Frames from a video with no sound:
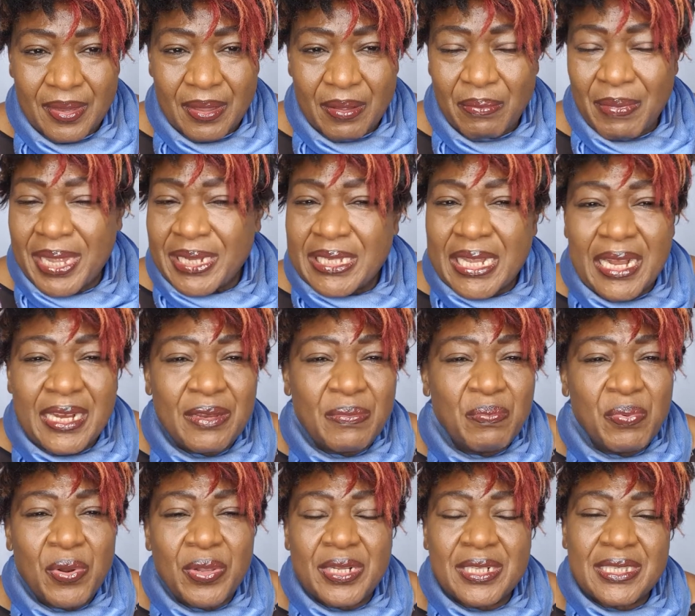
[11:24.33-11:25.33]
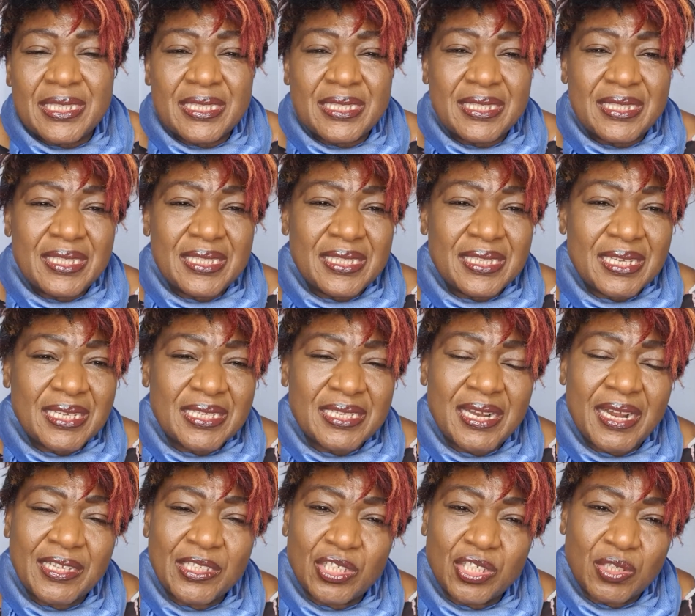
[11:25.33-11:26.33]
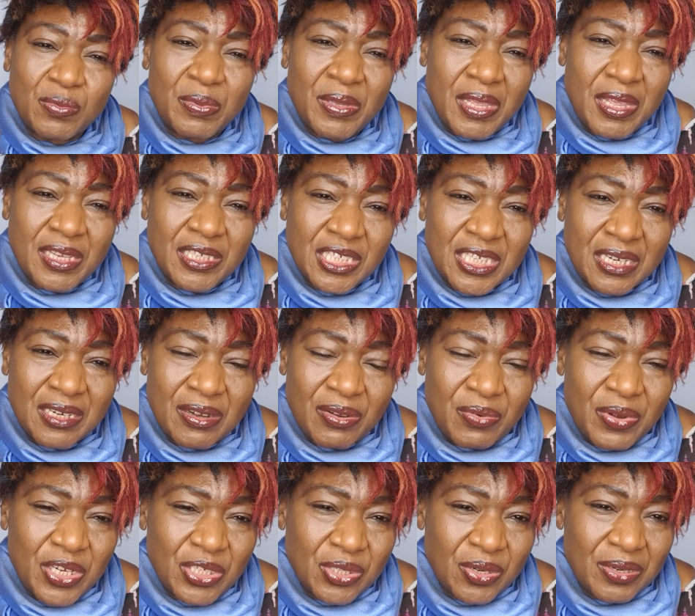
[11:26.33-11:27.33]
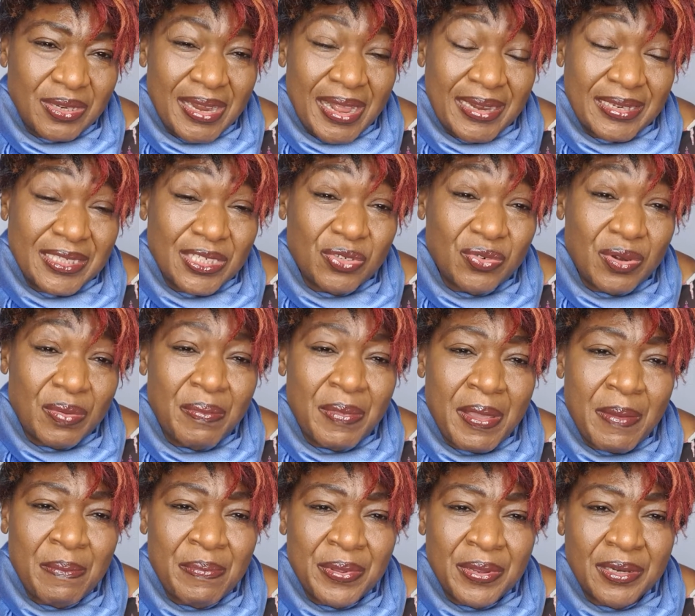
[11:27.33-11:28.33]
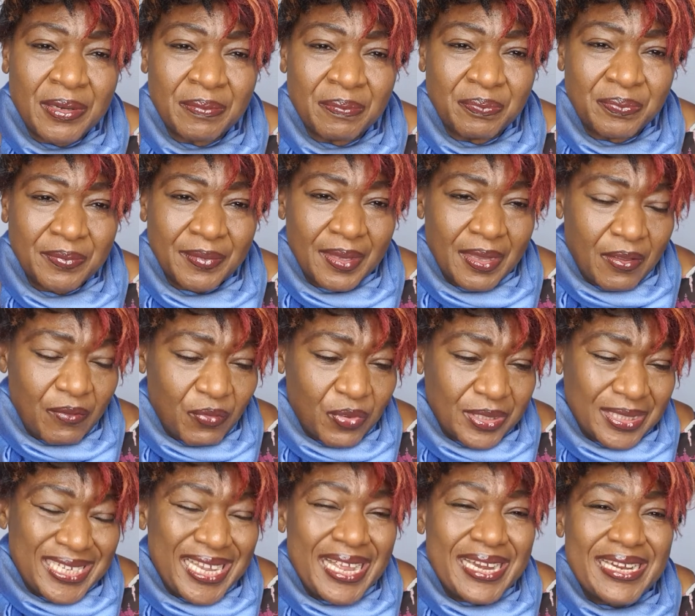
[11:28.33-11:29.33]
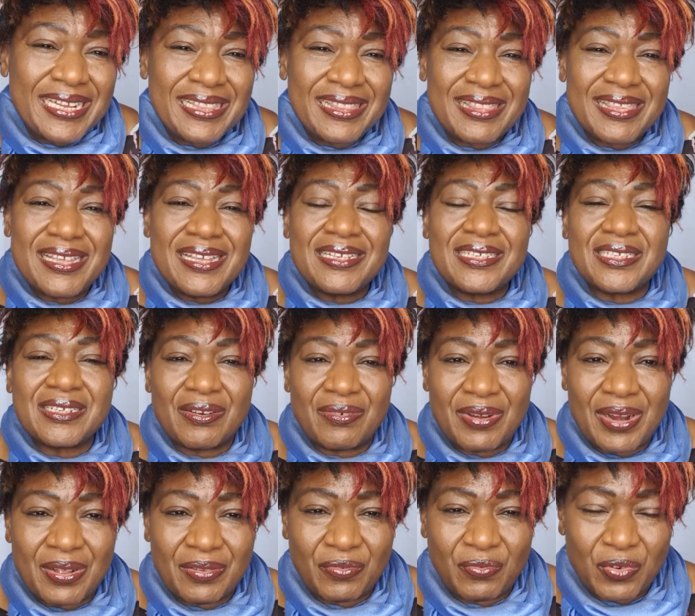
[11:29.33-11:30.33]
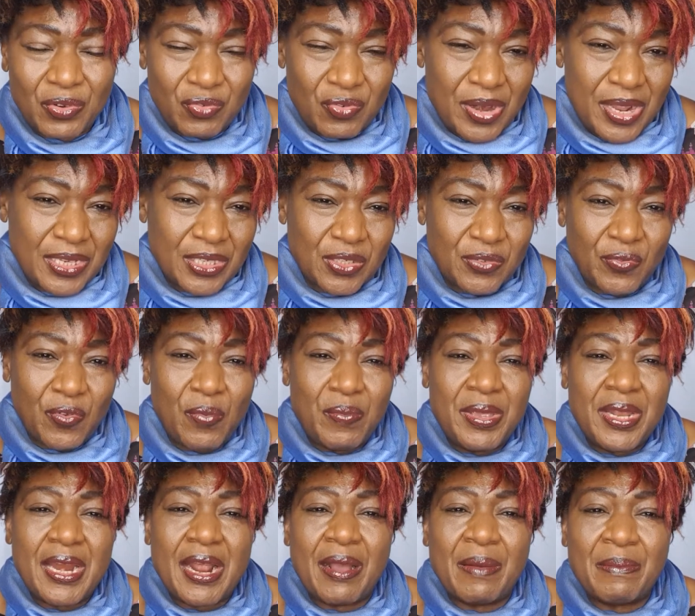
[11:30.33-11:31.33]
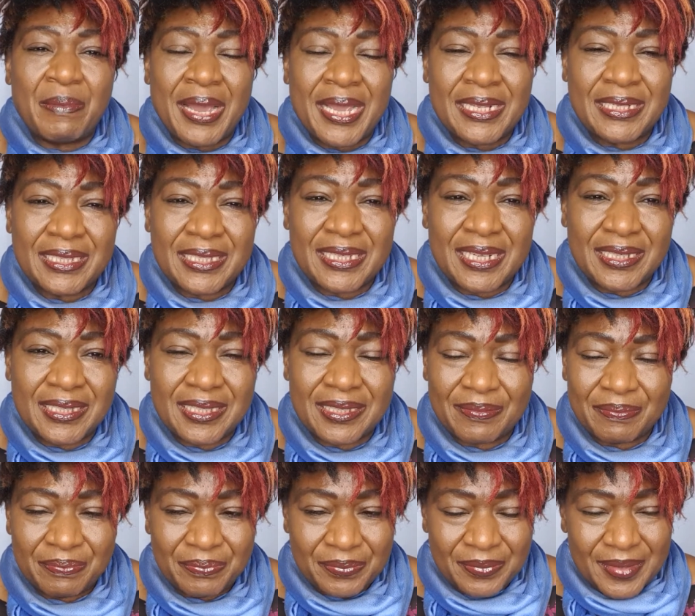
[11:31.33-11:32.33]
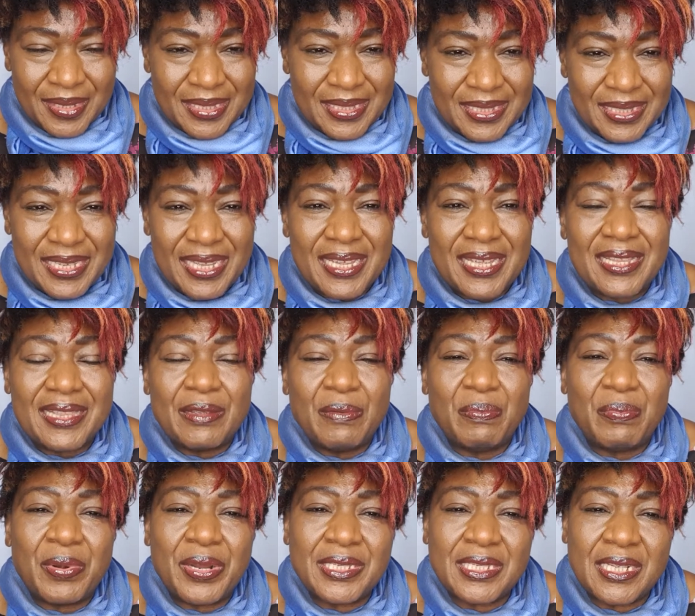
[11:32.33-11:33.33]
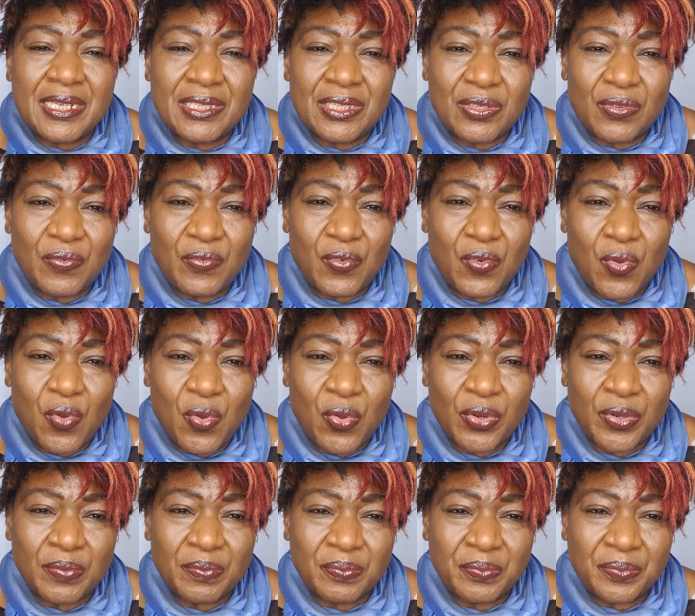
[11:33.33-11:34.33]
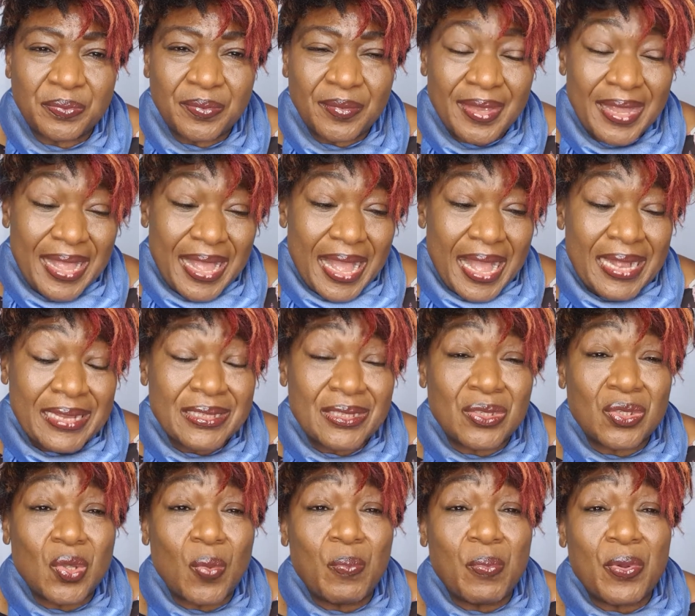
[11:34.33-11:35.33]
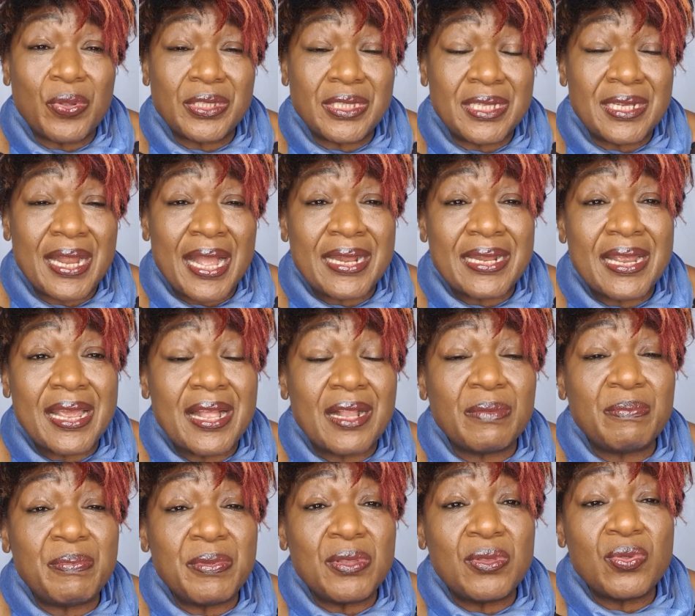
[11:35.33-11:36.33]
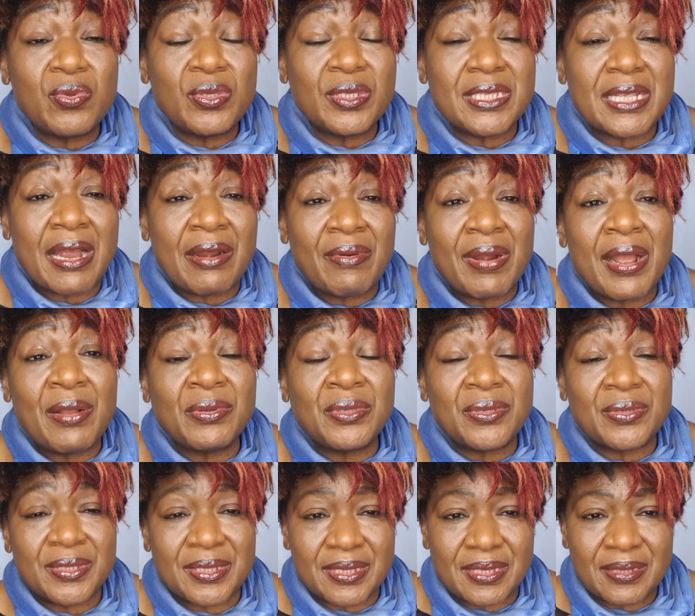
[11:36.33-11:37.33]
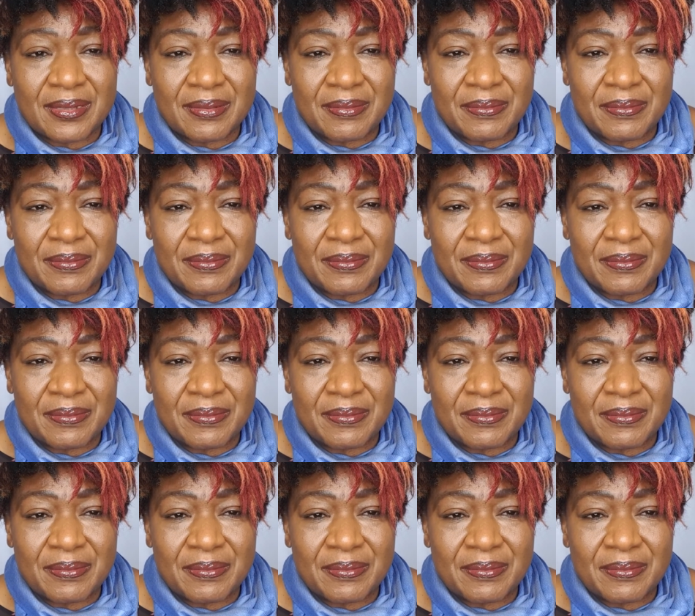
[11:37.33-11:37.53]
My darling brothers and sisters, let us be a generation that is remembered for turning things around, for transforming our mindsets, seeking the presence of God, and supporting and helping those around us